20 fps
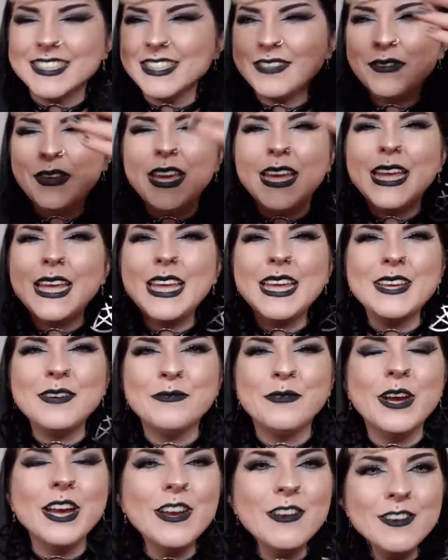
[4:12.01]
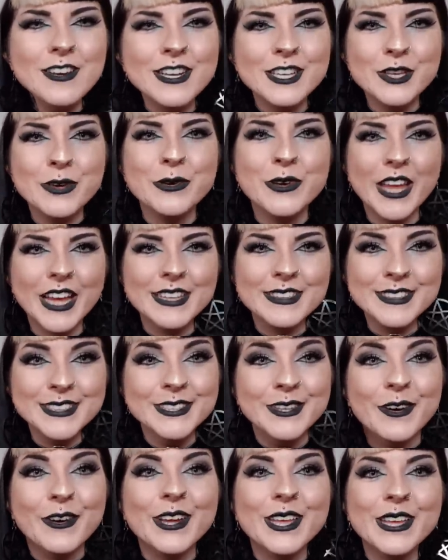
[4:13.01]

yeah, where are you getting your